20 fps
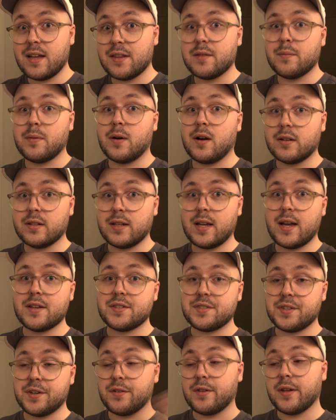in the
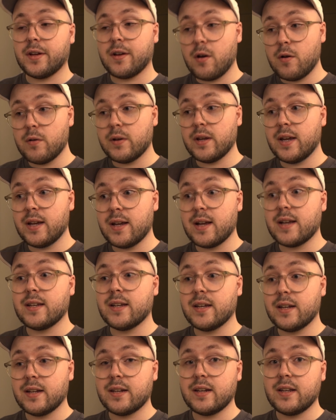podcast, and you're like, okay, I
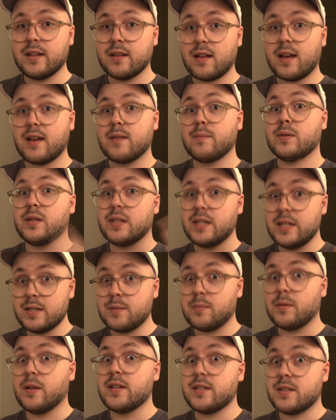get it, Neeli,
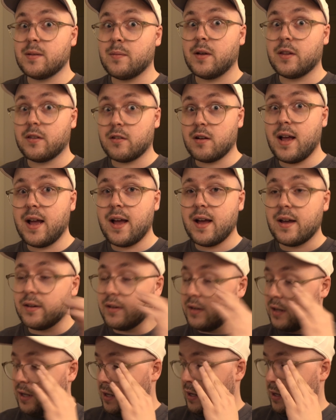please play some other ad,
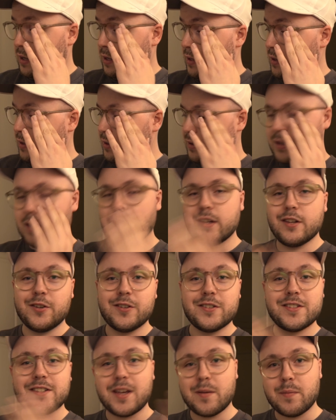then you
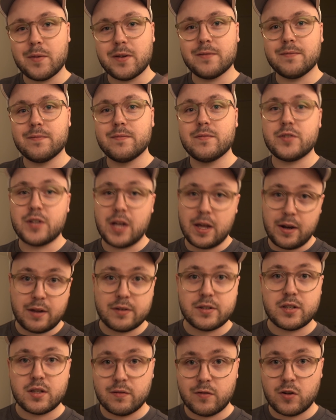can skip it. Shout
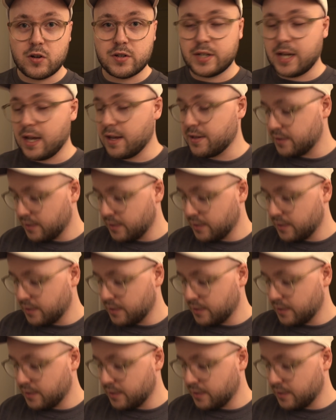out to the Vergecast.